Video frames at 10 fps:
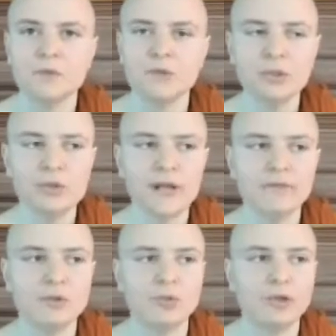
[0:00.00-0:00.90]
So we don't
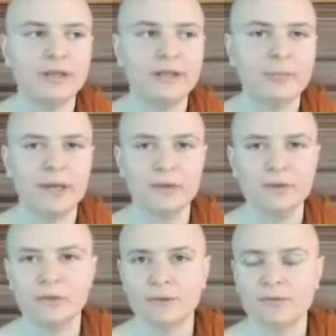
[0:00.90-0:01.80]
have to worry
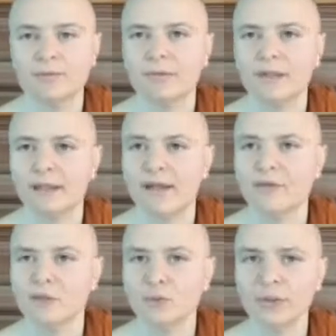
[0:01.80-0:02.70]
about
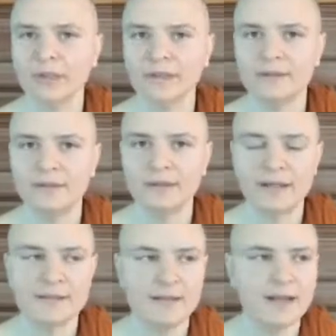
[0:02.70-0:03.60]
having to wait the
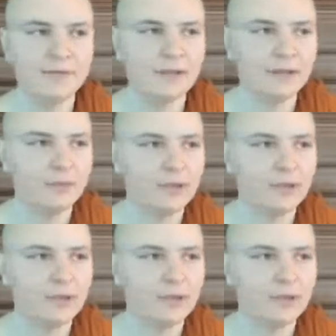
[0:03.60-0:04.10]
next lifetime.